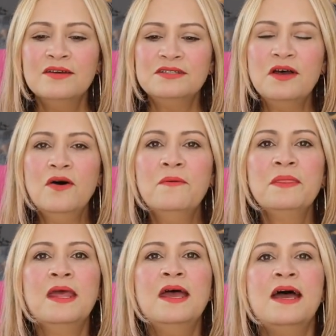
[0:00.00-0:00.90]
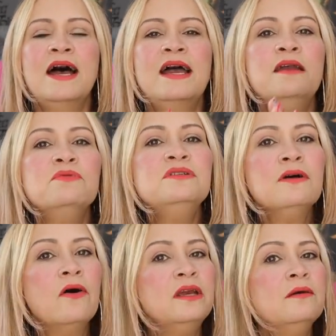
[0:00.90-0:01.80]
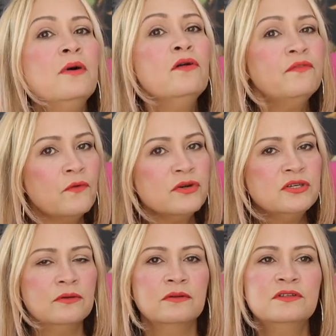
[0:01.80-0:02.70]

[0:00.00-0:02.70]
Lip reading: So he was talking about fortune.